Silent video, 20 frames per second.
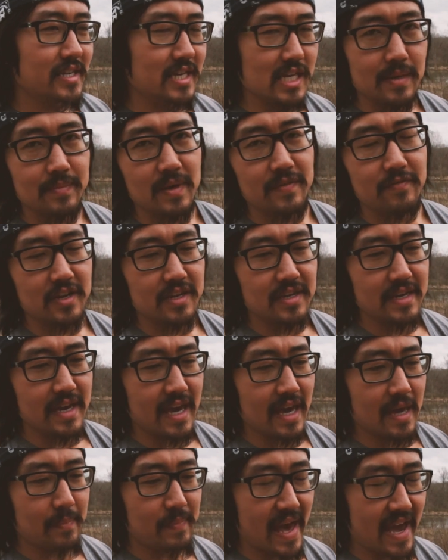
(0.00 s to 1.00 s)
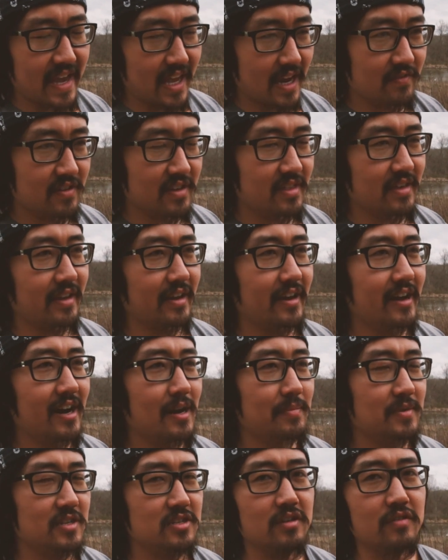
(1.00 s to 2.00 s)
get up every day, pack everything
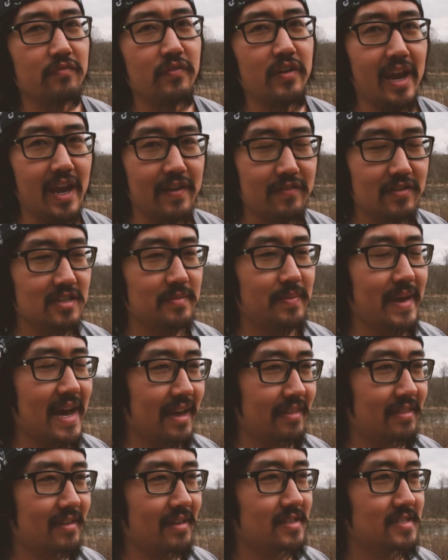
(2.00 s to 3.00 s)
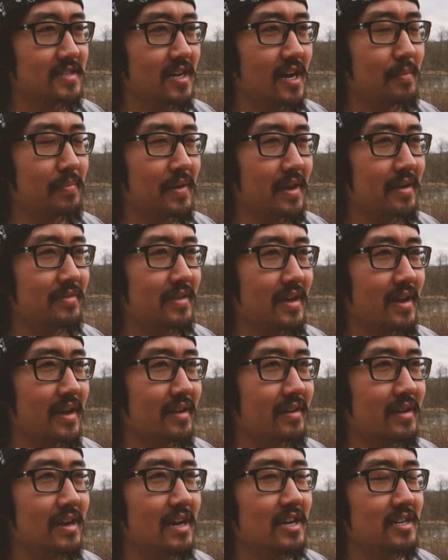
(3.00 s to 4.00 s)
up. It took forever to pack things up, and
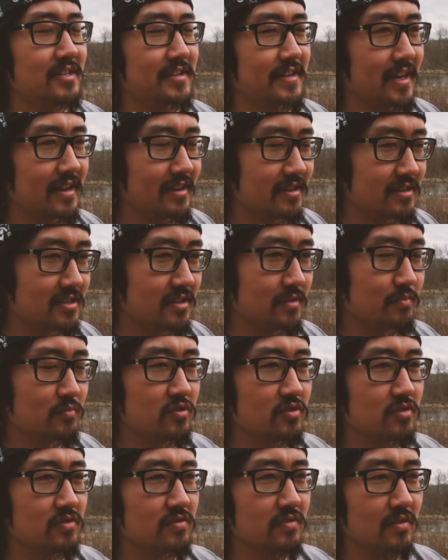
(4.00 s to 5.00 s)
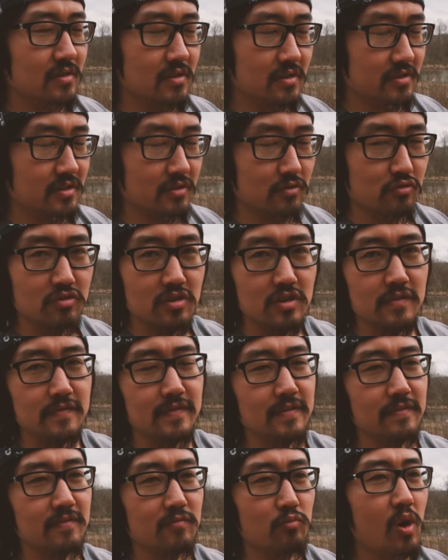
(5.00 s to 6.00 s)
then to get into the mood or the groove
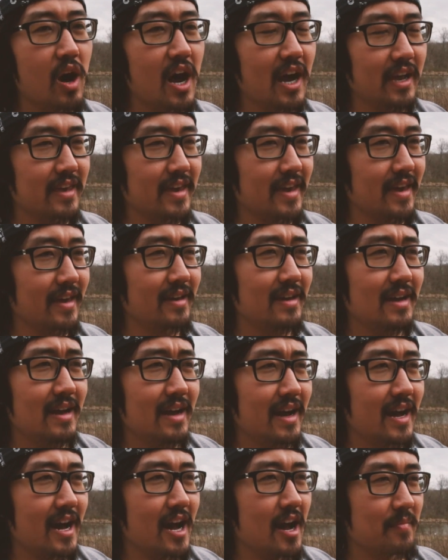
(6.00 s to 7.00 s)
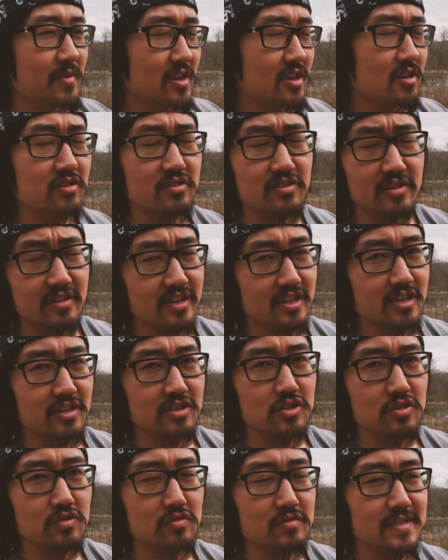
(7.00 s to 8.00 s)
of walking, and you'd only
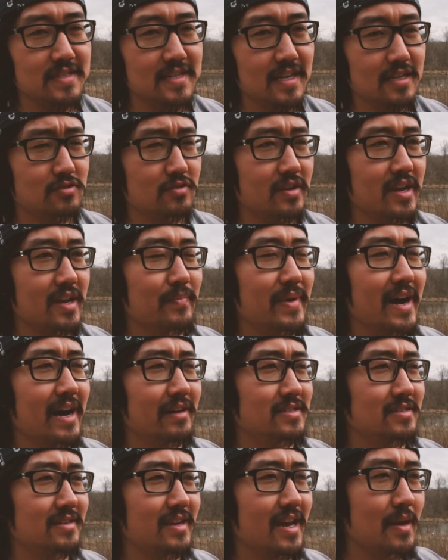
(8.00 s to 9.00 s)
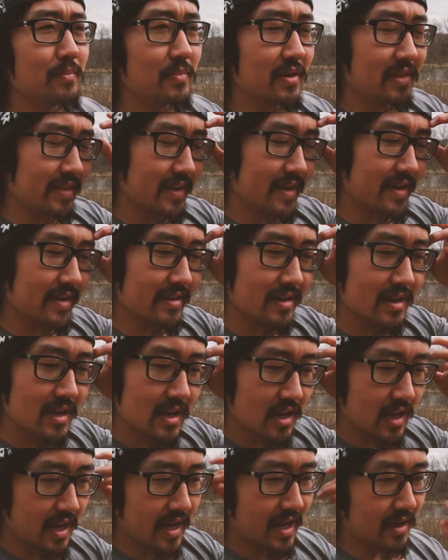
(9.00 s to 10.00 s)
do 6 or 8 miles a day. But then
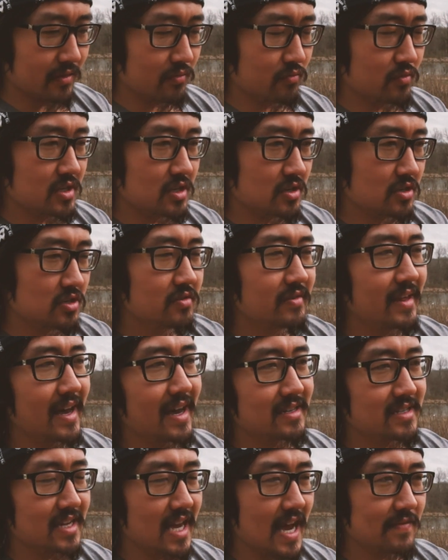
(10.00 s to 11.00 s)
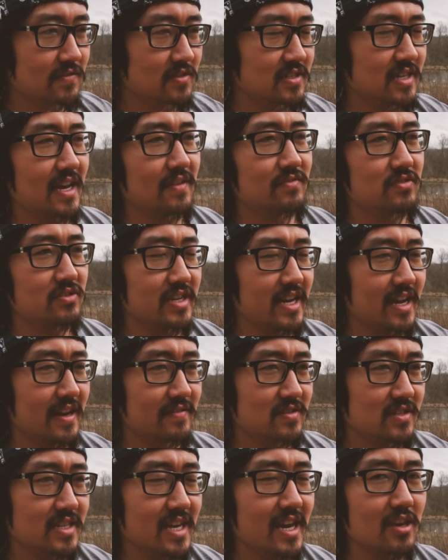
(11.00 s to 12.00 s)
when you do that day after day after day
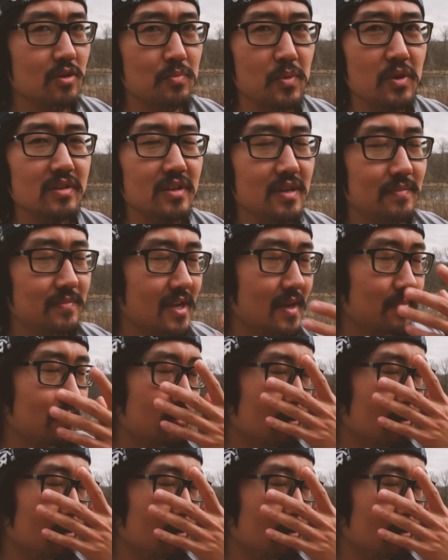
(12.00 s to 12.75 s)
after day, you build up that